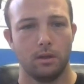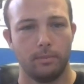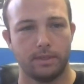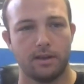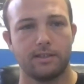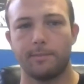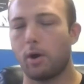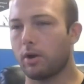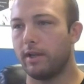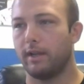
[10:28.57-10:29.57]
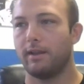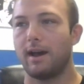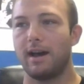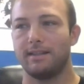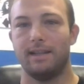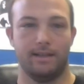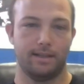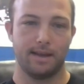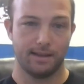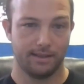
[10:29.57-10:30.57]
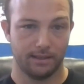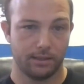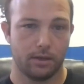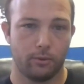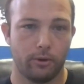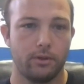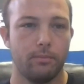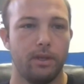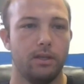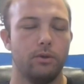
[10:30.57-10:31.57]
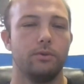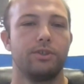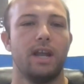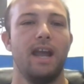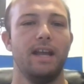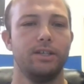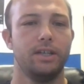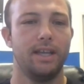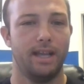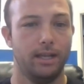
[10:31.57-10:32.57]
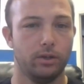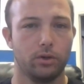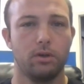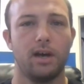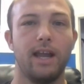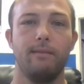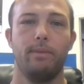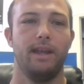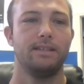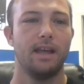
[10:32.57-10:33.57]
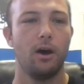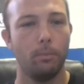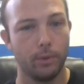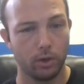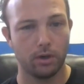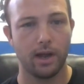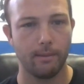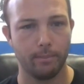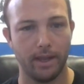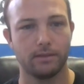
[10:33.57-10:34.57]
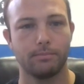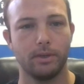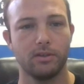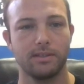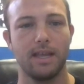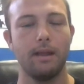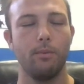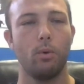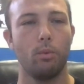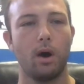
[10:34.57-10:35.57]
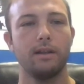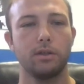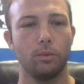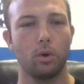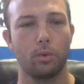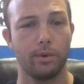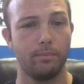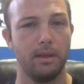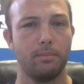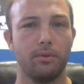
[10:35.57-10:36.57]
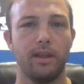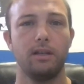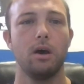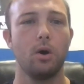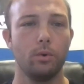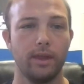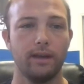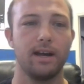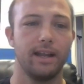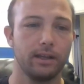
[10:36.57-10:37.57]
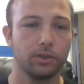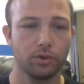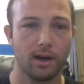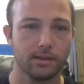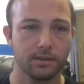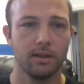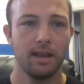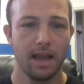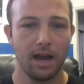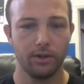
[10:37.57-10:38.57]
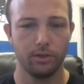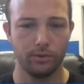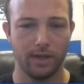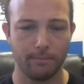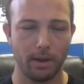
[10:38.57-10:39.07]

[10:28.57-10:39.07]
Besides marketing, content's going to be huge. Educate your client base, help your client base because they will want to work with people they know, they like, and trust. How do you do that?